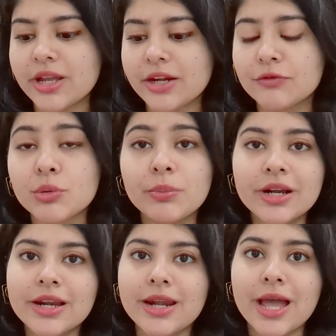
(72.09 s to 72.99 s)
And if you
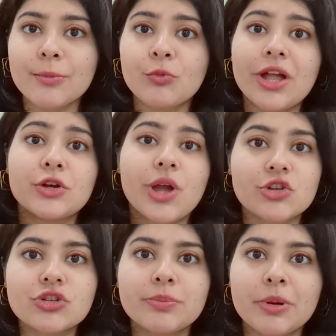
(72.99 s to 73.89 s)
build an app and you
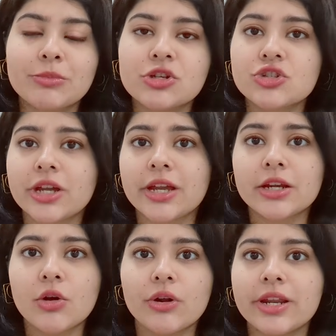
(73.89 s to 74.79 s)
actually publish
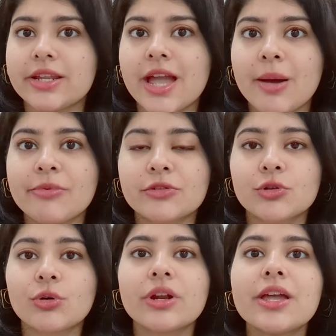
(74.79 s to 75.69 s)
it on any app
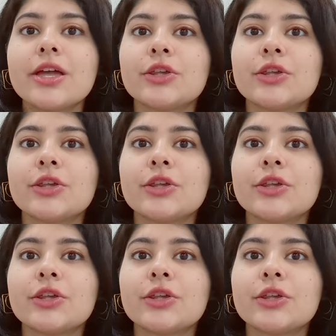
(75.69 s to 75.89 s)
store,